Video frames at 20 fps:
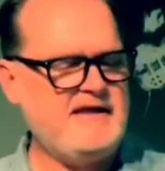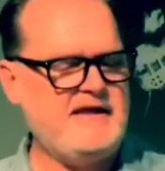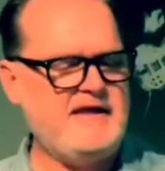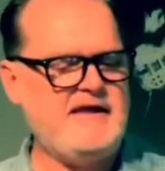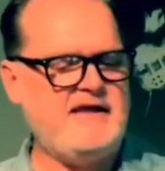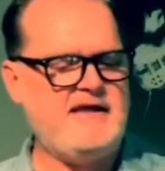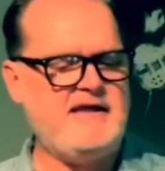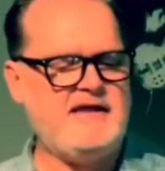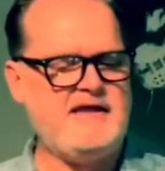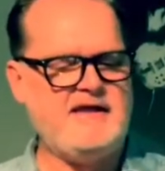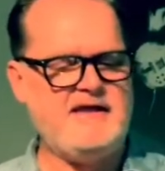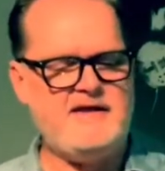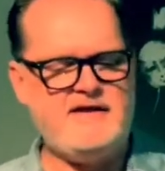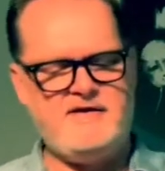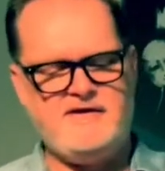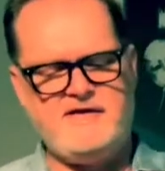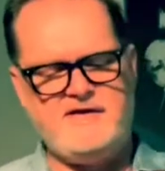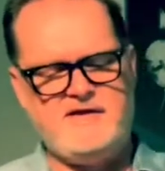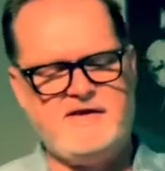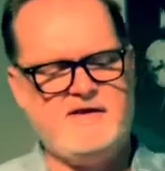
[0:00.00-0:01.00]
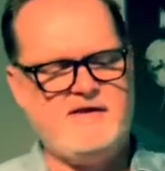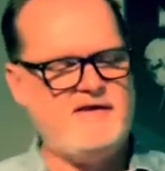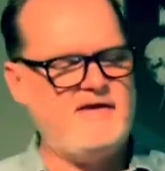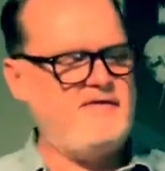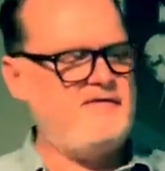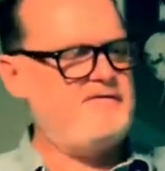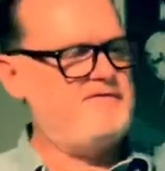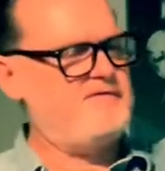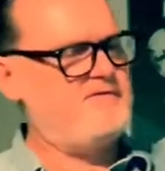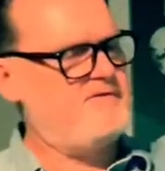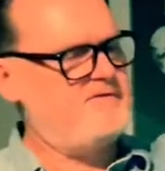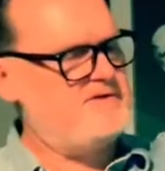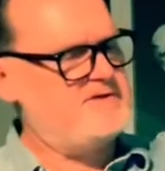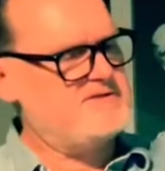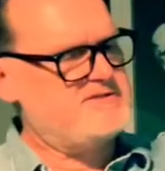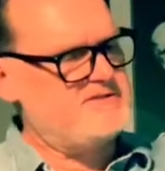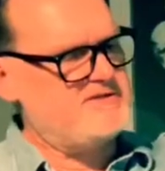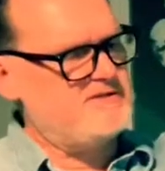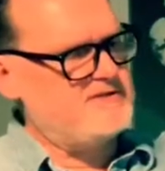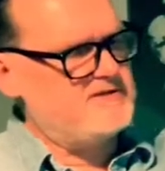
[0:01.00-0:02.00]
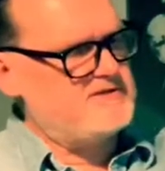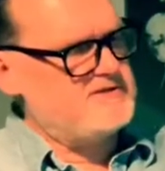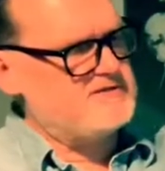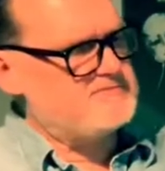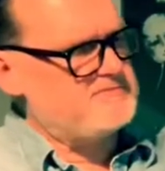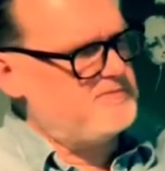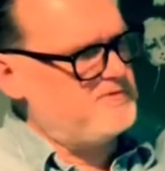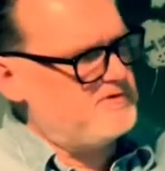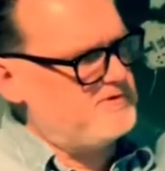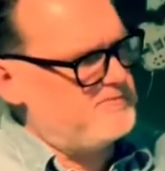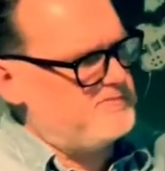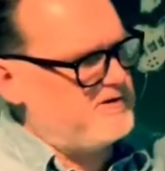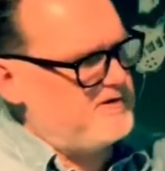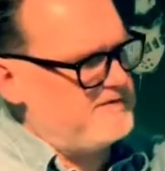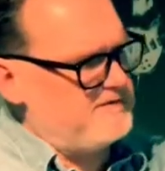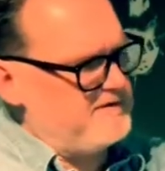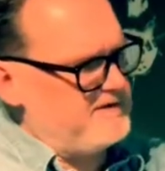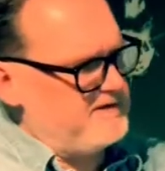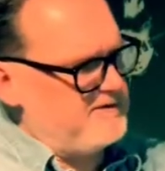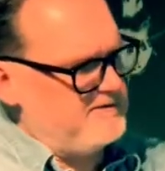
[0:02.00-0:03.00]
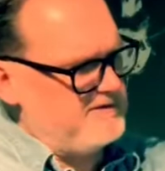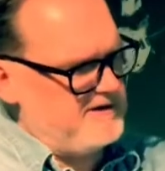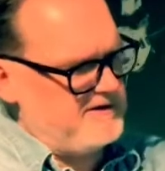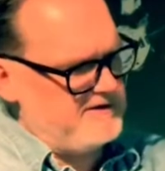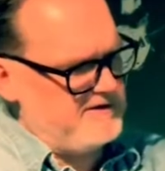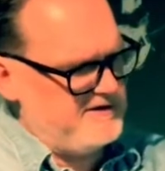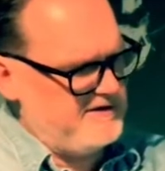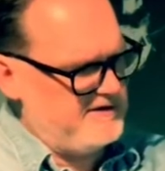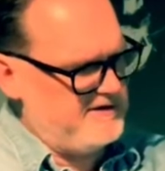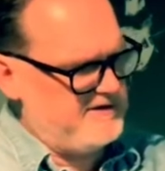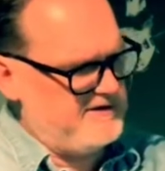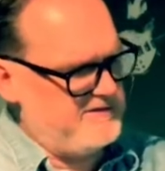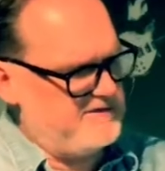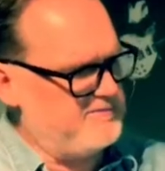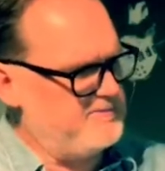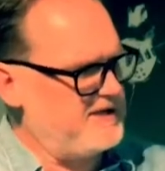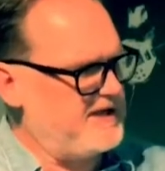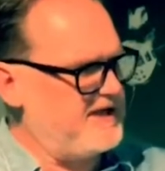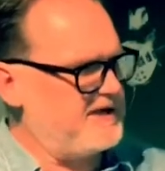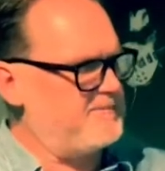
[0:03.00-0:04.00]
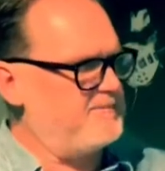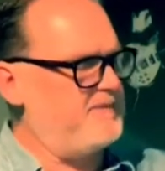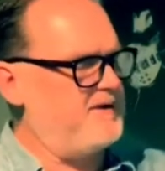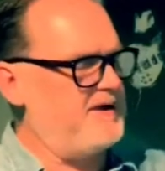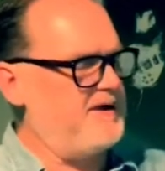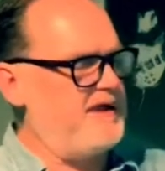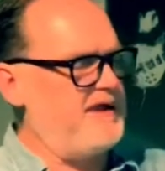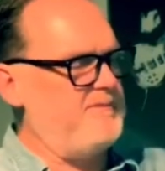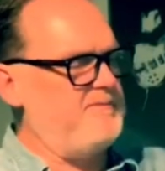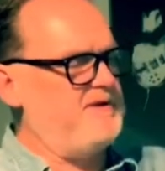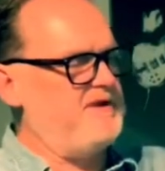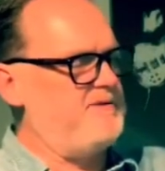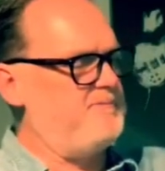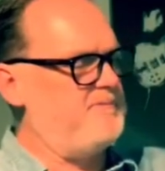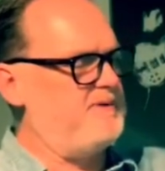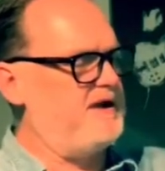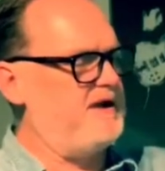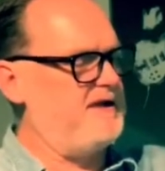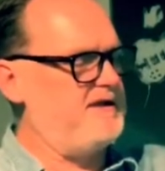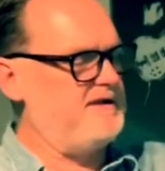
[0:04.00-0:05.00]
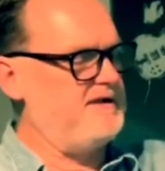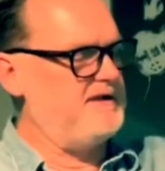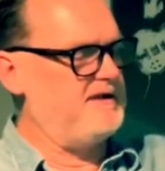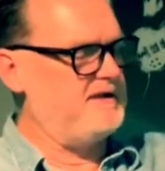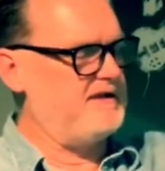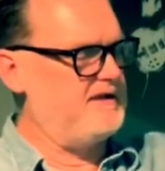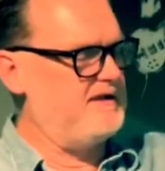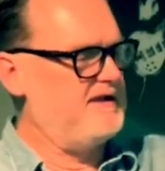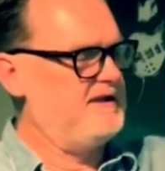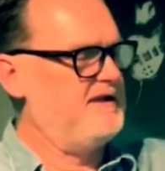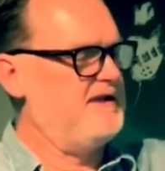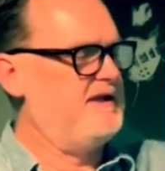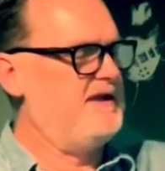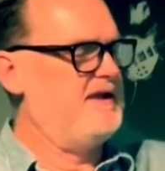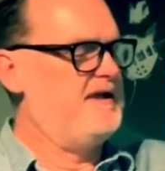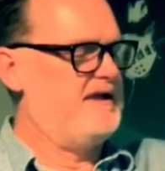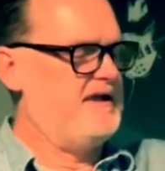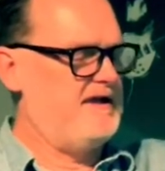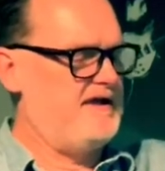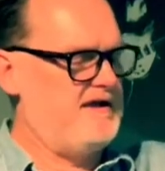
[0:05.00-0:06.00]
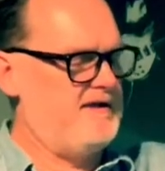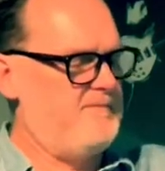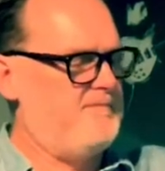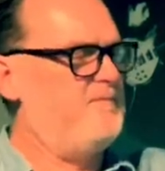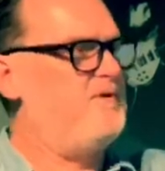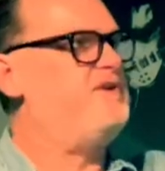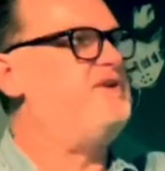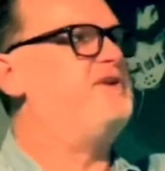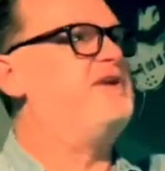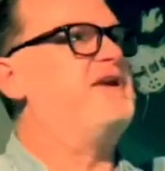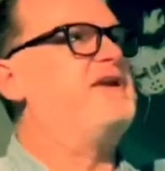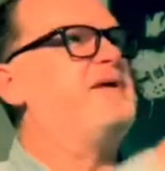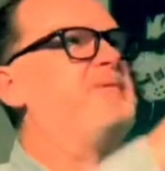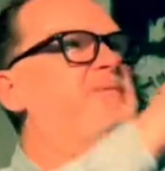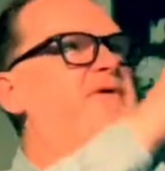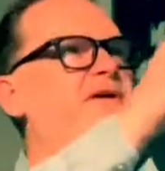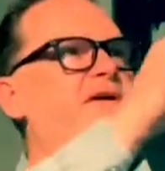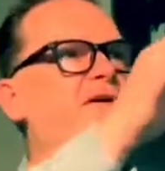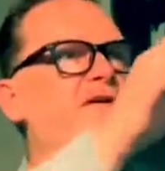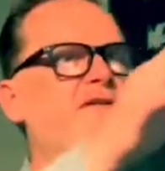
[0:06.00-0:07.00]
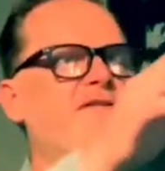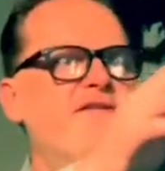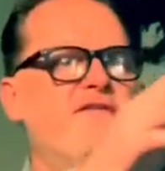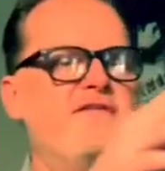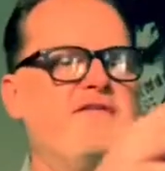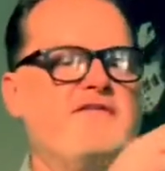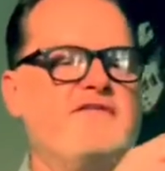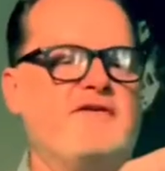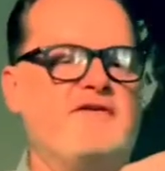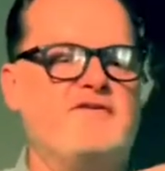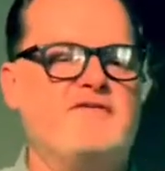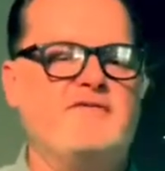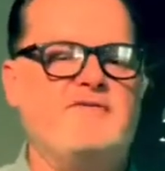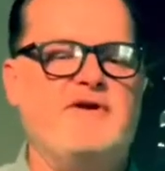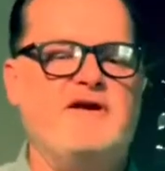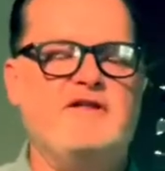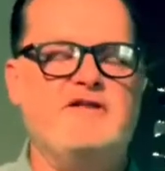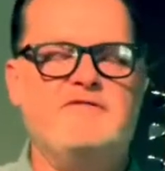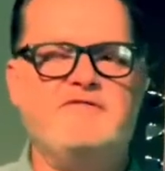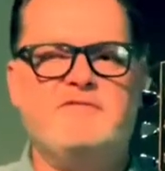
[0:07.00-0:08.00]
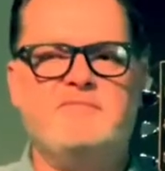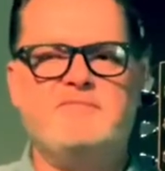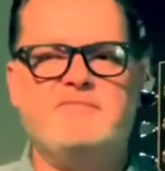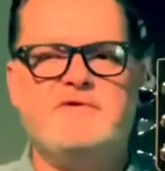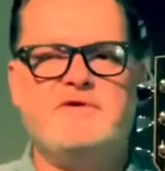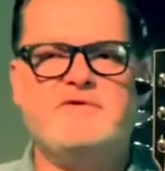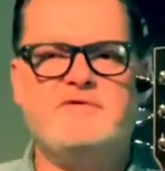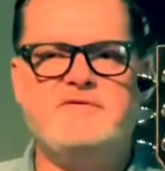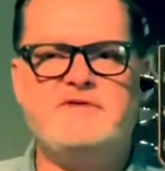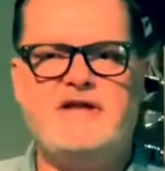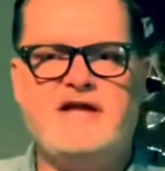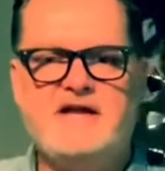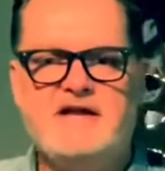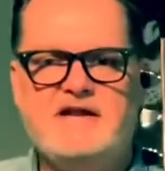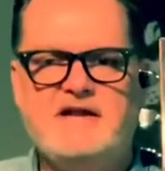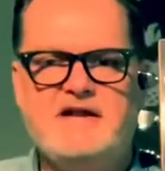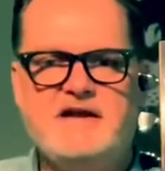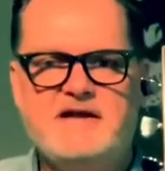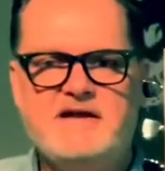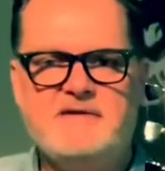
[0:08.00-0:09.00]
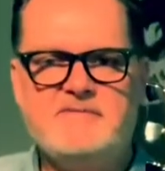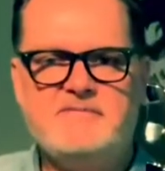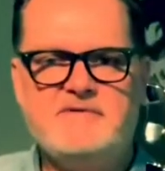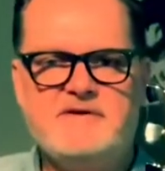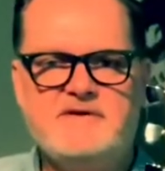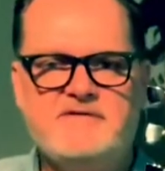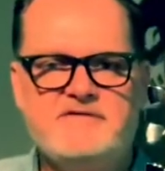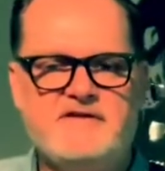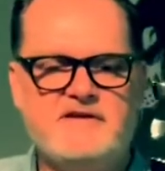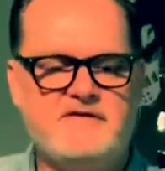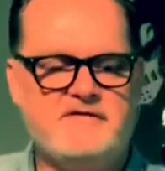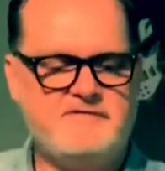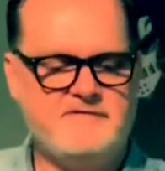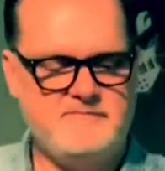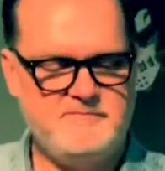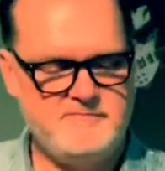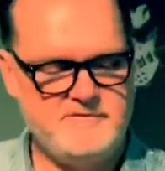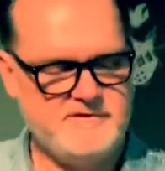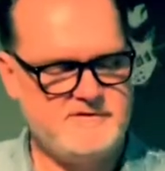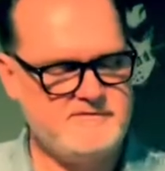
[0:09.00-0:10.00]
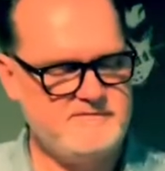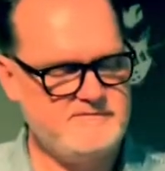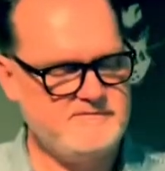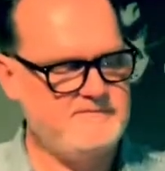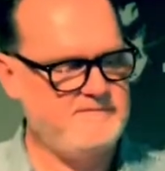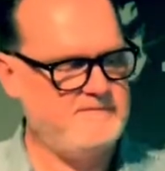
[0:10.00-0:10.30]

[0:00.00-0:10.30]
And of course, there's more purfling around here, the black ebony binding. When you get up here, this is also elephant bone. That nut up there is elephant bone.